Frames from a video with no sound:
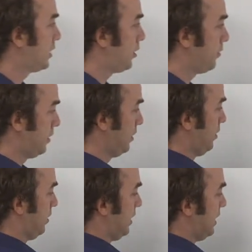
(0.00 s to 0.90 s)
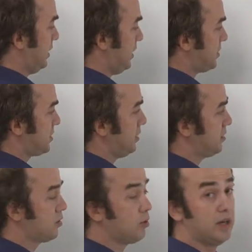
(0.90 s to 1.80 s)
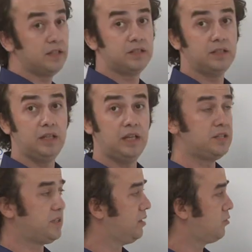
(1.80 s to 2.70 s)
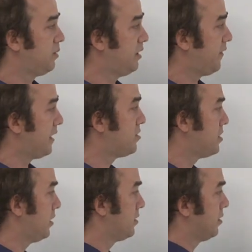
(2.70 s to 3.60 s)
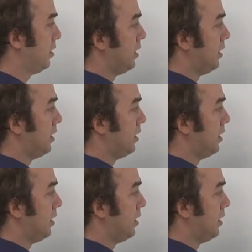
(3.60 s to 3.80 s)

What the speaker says: Now, this is quite easy to be differentiated.